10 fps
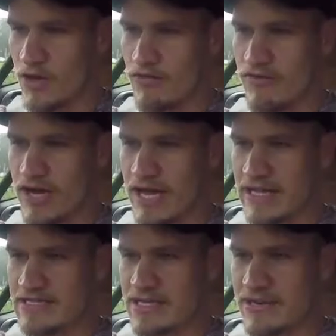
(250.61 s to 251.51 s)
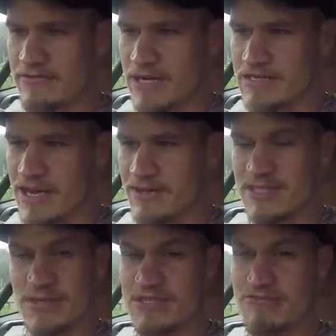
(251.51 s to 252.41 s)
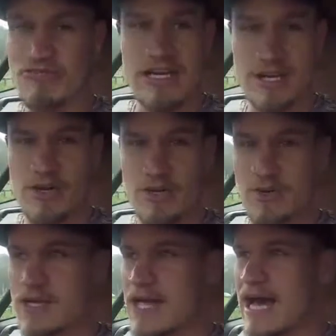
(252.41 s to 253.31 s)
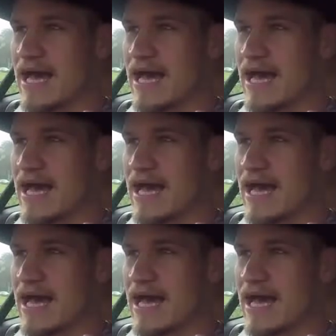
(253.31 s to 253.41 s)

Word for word: on the right hand side of my dials here, which is really cool.